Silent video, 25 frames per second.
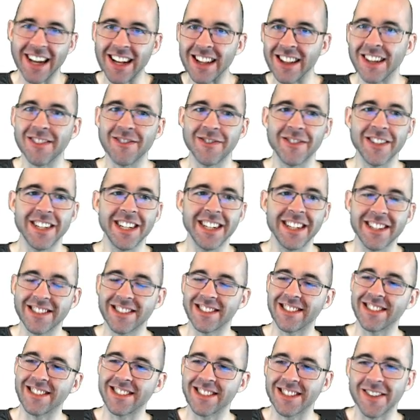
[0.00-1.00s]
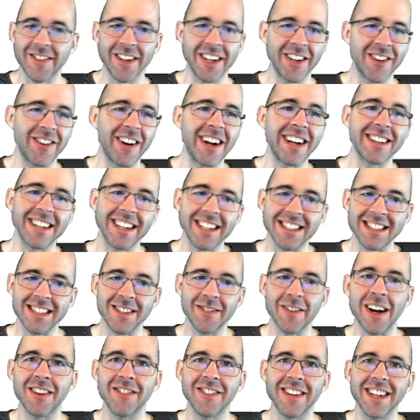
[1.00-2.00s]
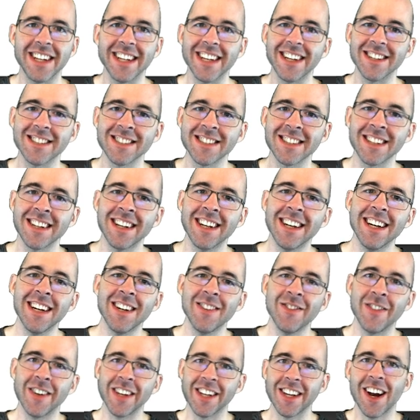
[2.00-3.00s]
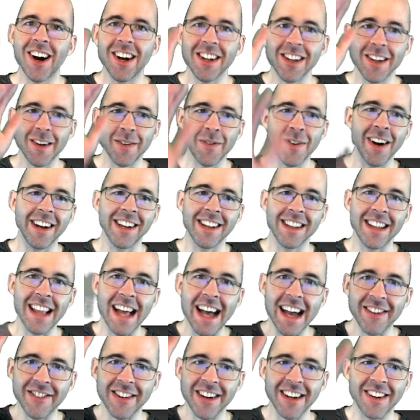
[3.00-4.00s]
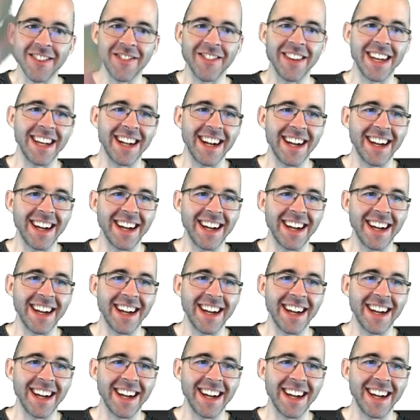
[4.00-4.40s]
I love videos. There's so many great things about videos, but y'all are probably laughing at me.